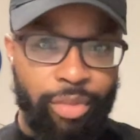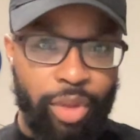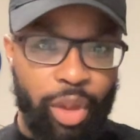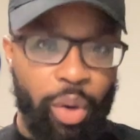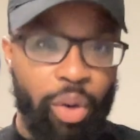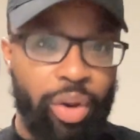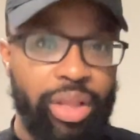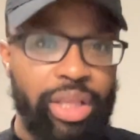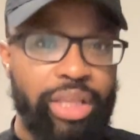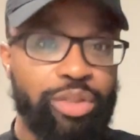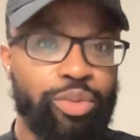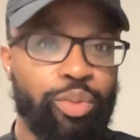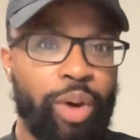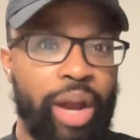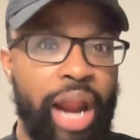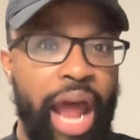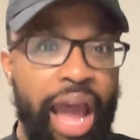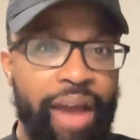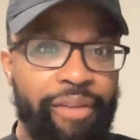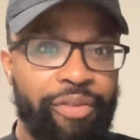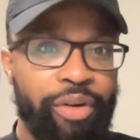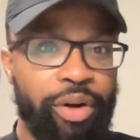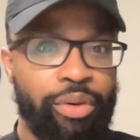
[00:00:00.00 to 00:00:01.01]
or at least what
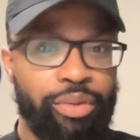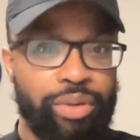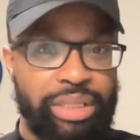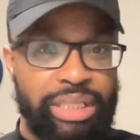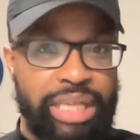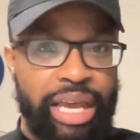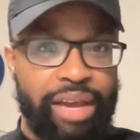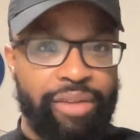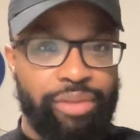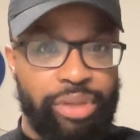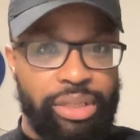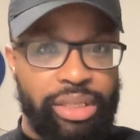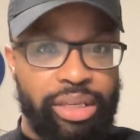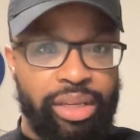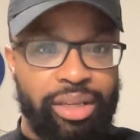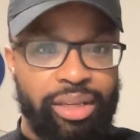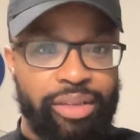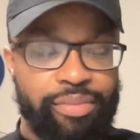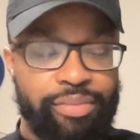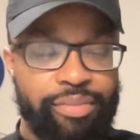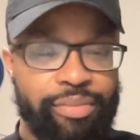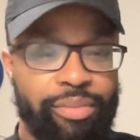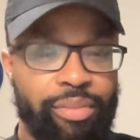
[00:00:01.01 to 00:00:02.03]
I felt was heavily,
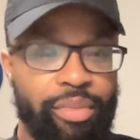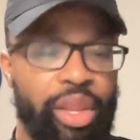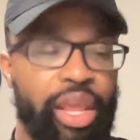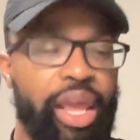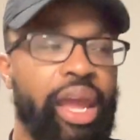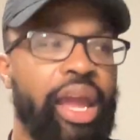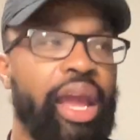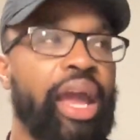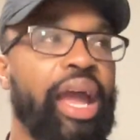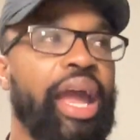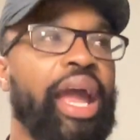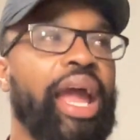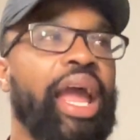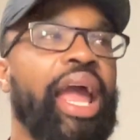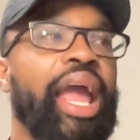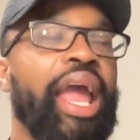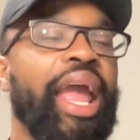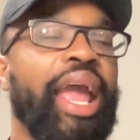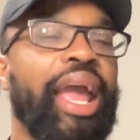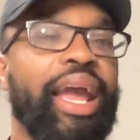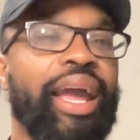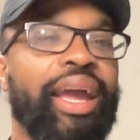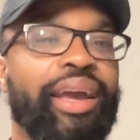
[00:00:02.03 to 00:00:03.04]

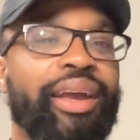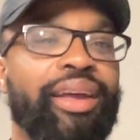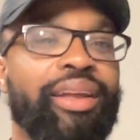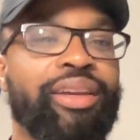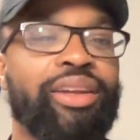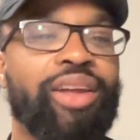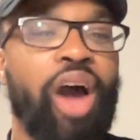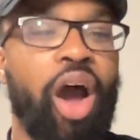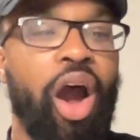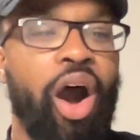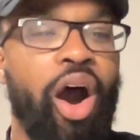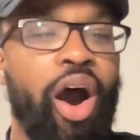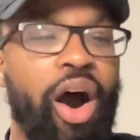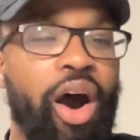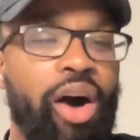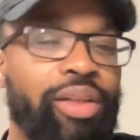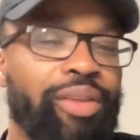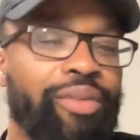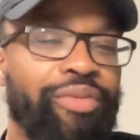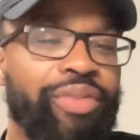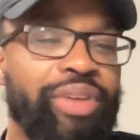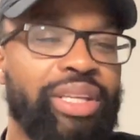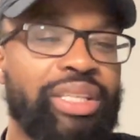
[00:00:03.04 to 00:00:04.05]
and all
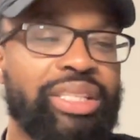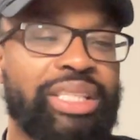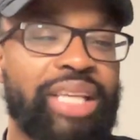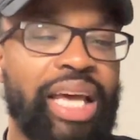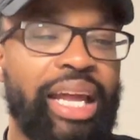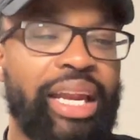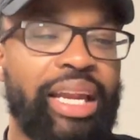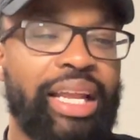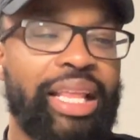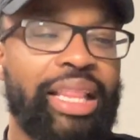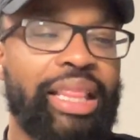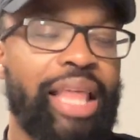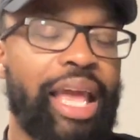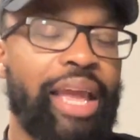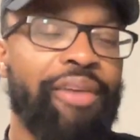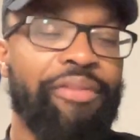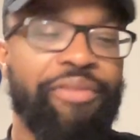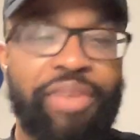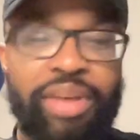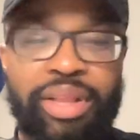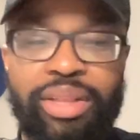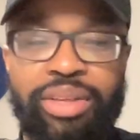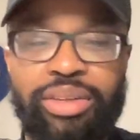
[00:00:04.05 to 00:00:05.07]
of a sudden they
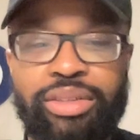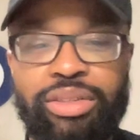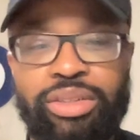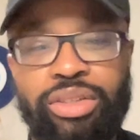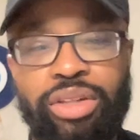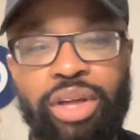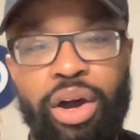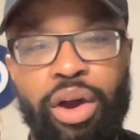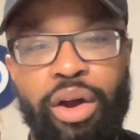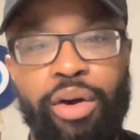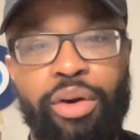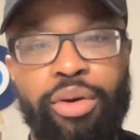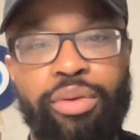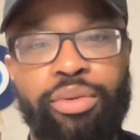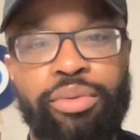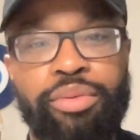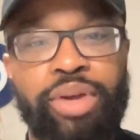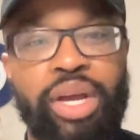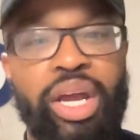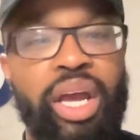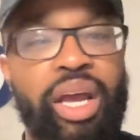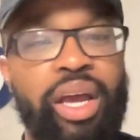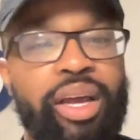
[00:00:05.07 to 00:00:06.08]
feel as though
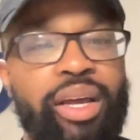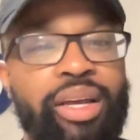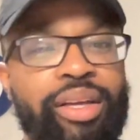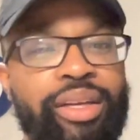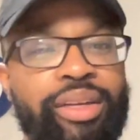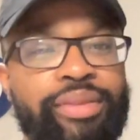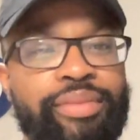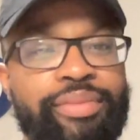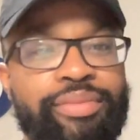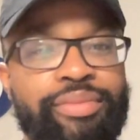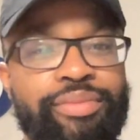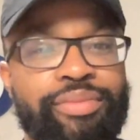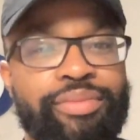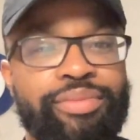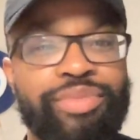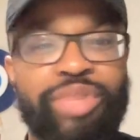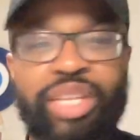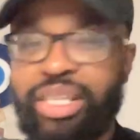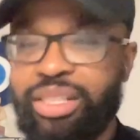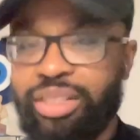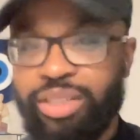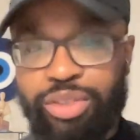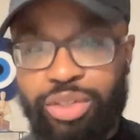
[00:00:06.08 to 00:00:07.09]

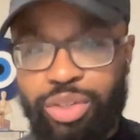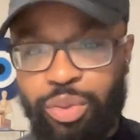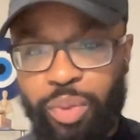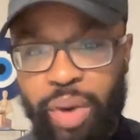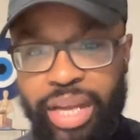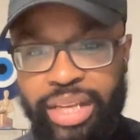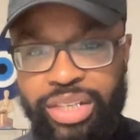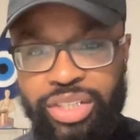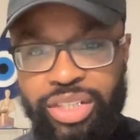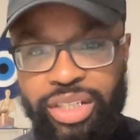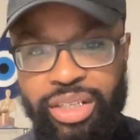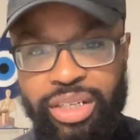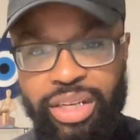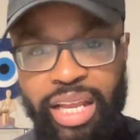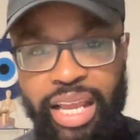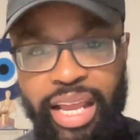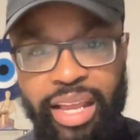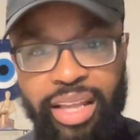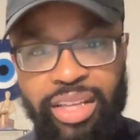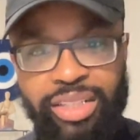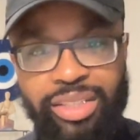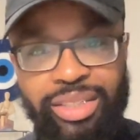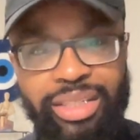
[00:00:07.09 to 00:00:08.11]
this situation
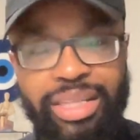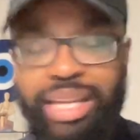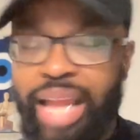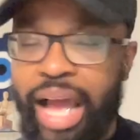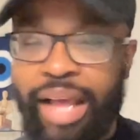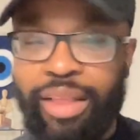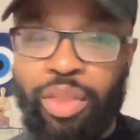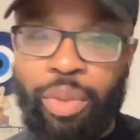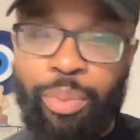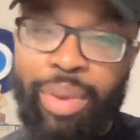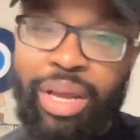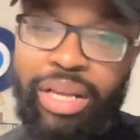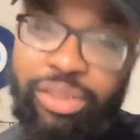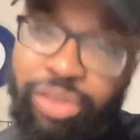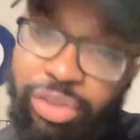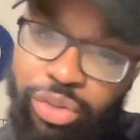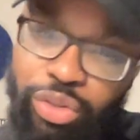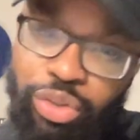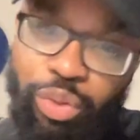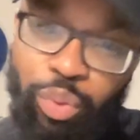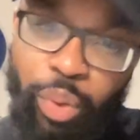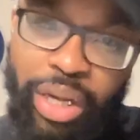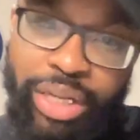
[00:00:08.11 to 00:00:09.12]
is not the best
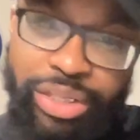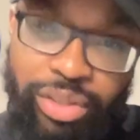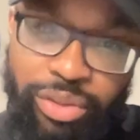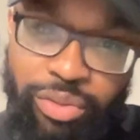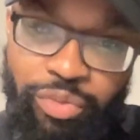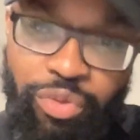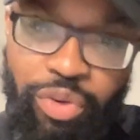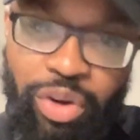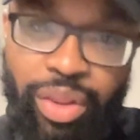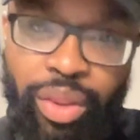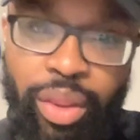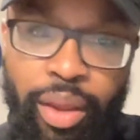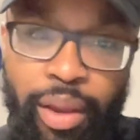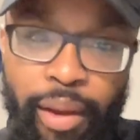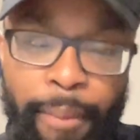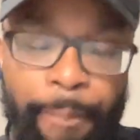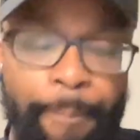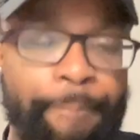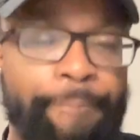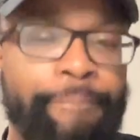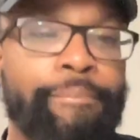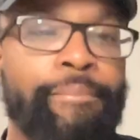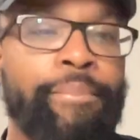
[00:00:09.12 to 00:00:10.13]
situation for them
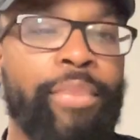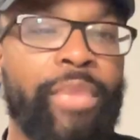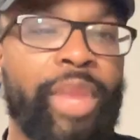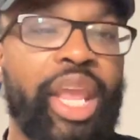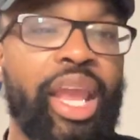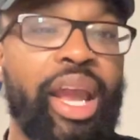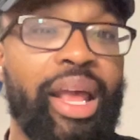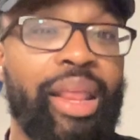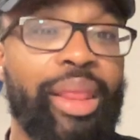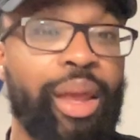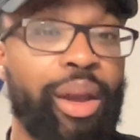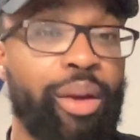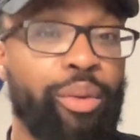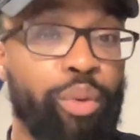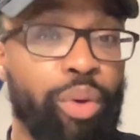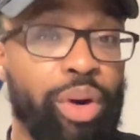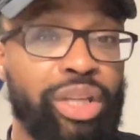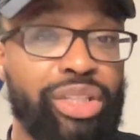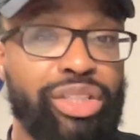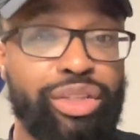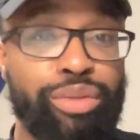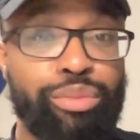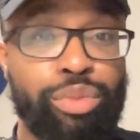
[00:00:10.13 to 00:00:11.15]
and they
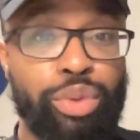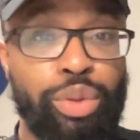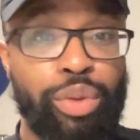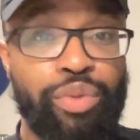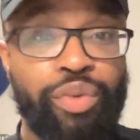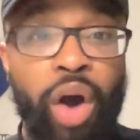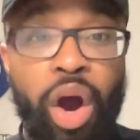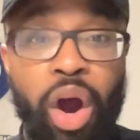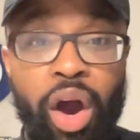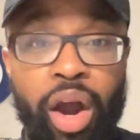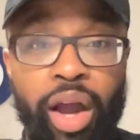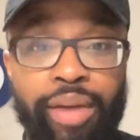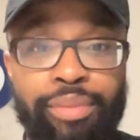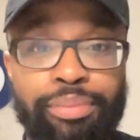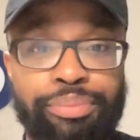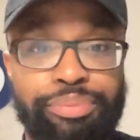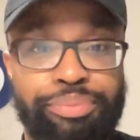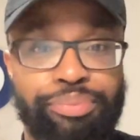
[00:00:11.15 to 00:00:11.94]
want to move on.